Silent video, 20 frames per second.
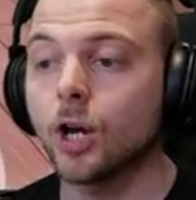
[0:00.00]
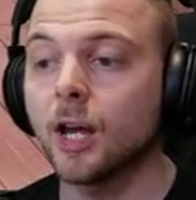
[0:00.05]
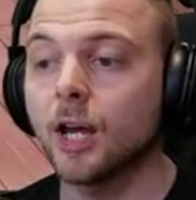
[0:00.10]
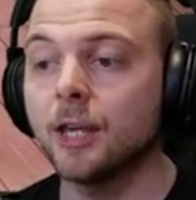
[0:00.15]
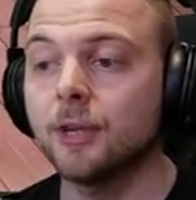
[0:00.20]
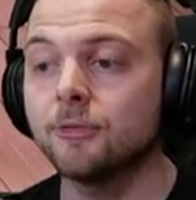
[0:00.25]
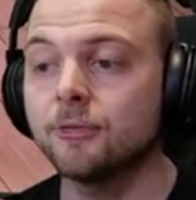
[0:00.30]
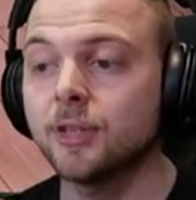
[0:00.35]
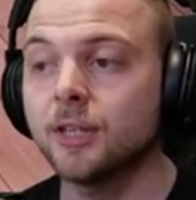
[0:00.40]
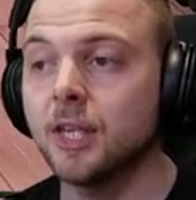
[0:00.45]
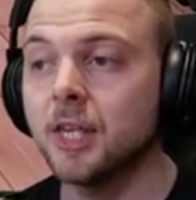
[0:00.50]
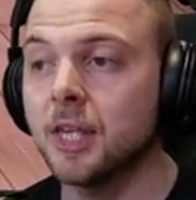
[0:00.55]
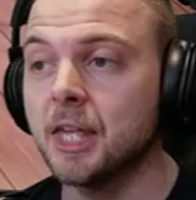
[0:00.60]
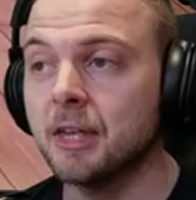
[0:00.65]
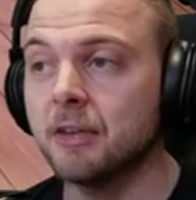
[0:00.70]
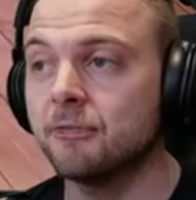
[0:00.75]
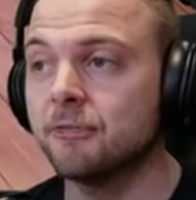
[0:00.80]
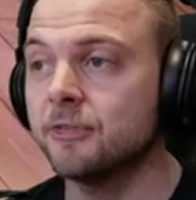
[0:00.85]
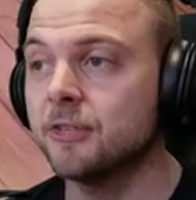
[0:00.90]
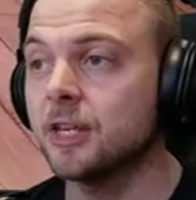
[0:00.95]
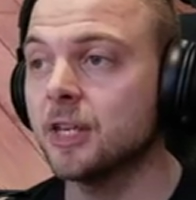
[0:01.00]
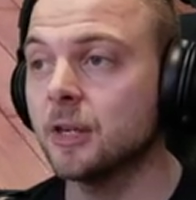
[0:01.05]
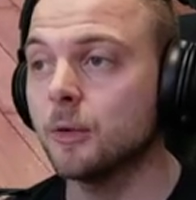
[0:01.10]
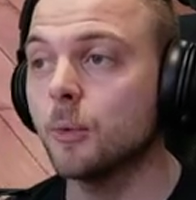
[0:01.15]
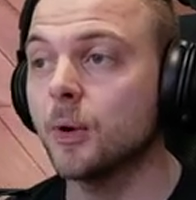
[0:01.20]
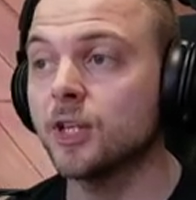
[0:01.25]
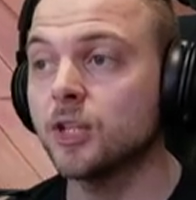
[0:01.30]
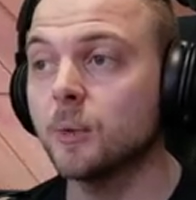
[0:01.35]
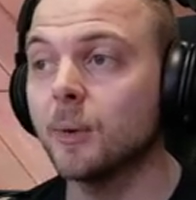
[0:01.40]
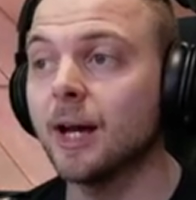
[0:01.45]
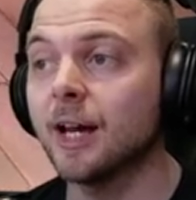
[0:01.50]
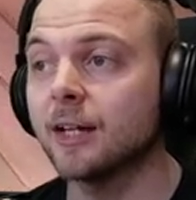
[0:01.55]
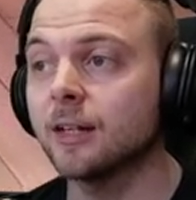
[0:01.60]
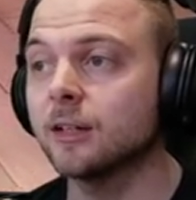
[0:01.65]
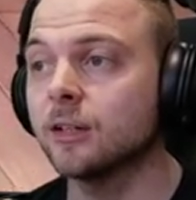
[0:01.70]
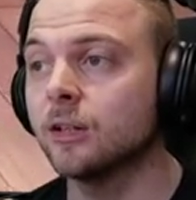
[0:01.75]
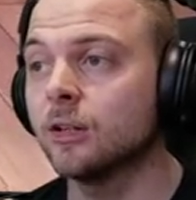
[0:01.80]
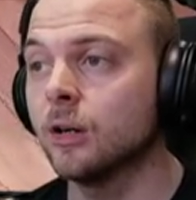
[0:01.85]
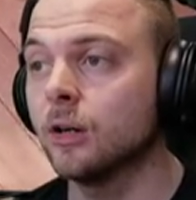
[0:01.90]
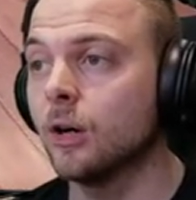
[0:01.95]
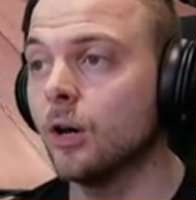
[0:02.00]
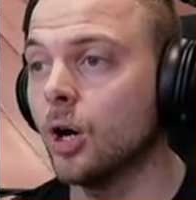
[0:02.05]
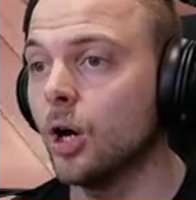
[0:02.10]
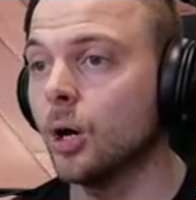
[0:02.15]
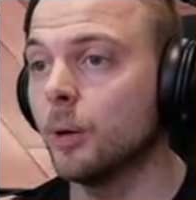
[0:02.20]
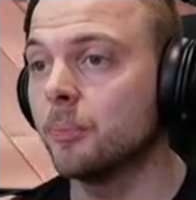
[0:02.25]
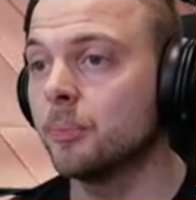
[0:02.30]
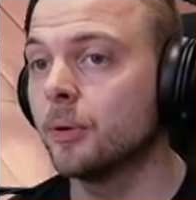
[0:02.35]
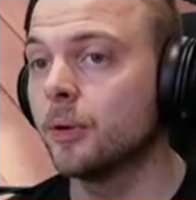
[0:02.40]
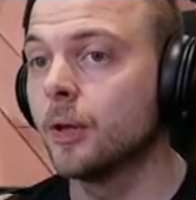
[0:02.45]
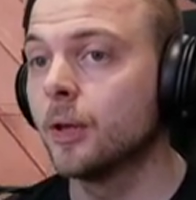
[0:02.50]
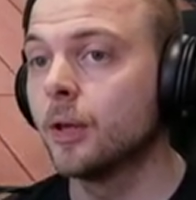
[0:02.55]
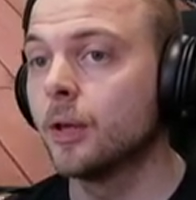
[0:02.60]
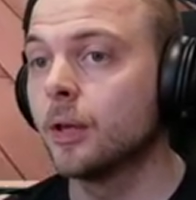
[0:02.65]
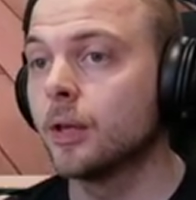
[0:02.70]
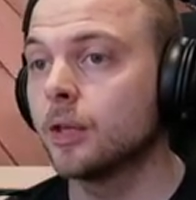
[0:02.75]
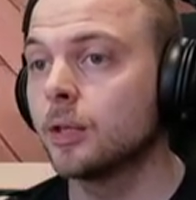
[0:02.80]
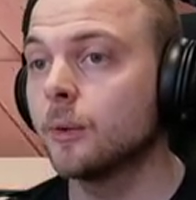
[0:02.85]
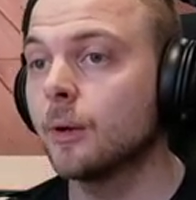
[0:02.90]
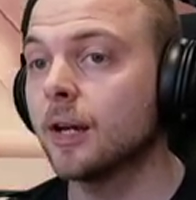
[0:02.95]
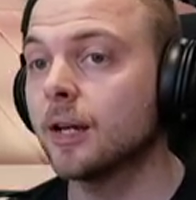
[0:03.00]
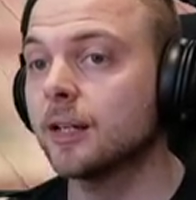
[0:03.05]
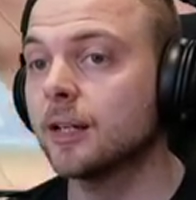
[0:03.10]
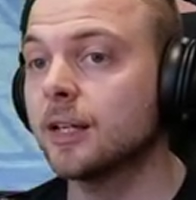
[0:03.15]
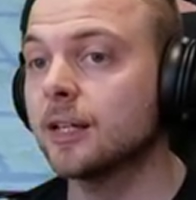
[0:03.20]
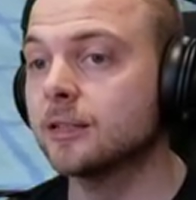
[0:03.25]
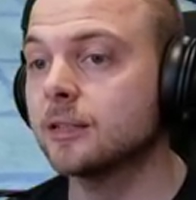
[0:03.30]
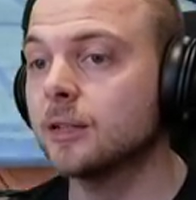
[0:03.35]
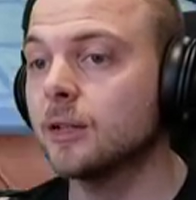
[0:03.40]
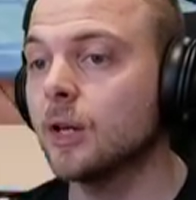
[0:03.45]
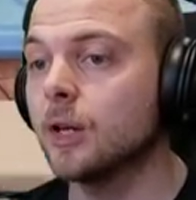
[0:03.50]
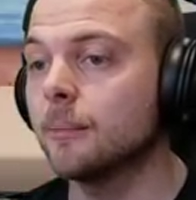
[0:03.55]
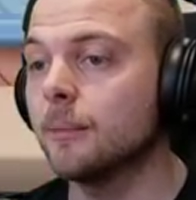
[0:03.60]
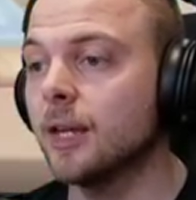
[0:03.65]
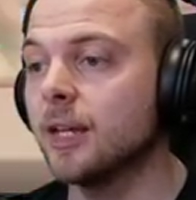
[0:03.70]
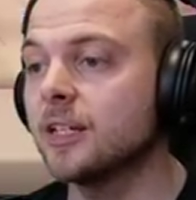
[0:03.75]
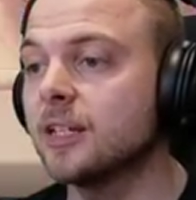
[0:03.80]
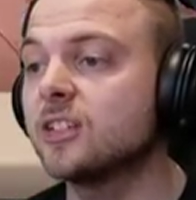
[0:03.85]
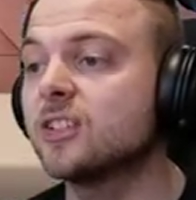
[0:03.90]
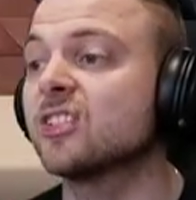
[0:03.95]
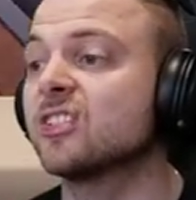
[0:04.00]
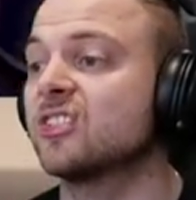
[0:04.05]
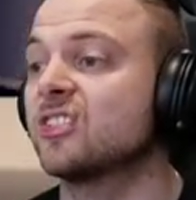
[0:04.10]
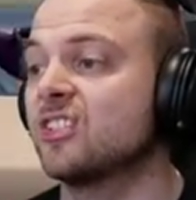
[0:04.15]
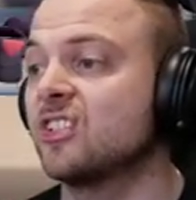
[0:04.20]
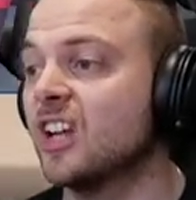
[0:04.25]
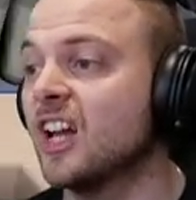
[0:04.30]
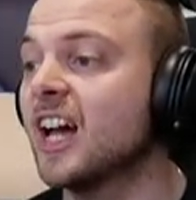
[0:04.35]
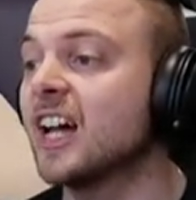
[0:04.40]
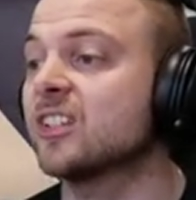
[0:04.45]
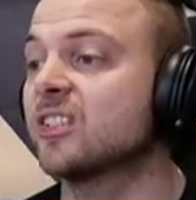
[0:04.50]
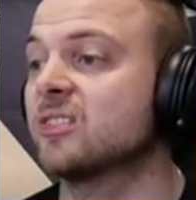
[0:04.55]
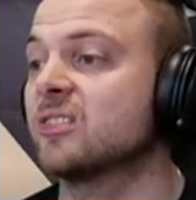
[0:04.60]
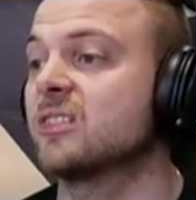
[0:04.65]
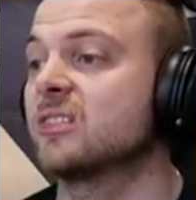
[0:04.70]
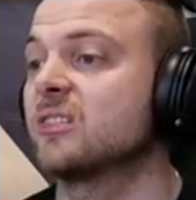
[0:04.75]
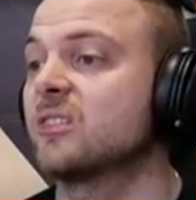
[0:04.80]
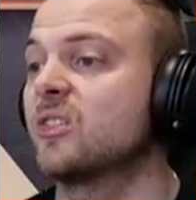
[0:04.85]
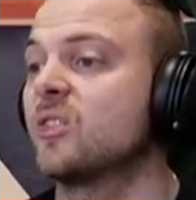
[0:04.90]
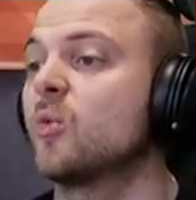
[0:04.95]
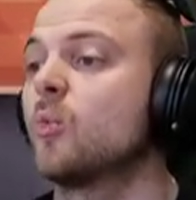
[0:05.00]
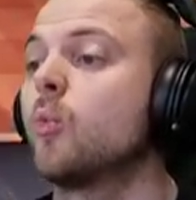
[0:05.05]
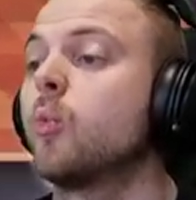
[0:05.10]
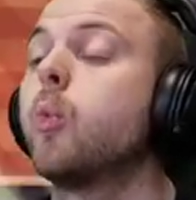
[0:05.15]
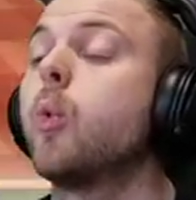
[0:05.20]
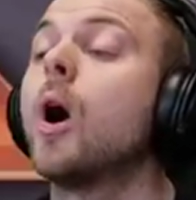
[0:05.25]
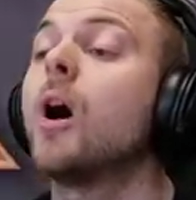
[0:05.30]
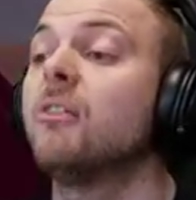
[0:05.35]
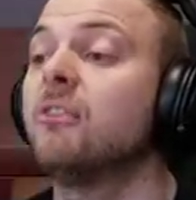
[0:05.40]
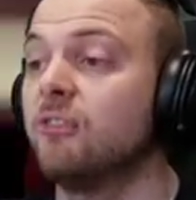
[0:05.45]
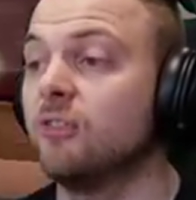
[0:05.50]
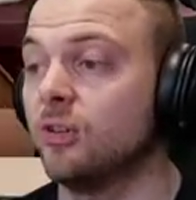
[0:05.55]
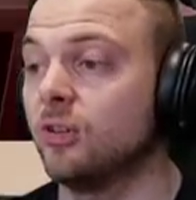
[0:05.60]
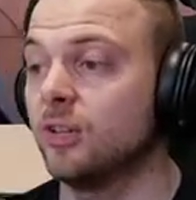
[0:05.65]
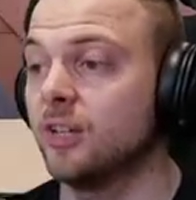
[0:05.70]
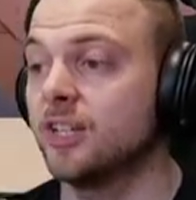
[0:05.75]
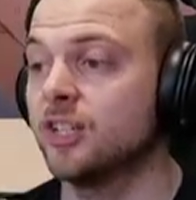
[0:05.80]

If you, if you, well, you are going to know Hop. You are going to get to know him, and he just chats waffle. He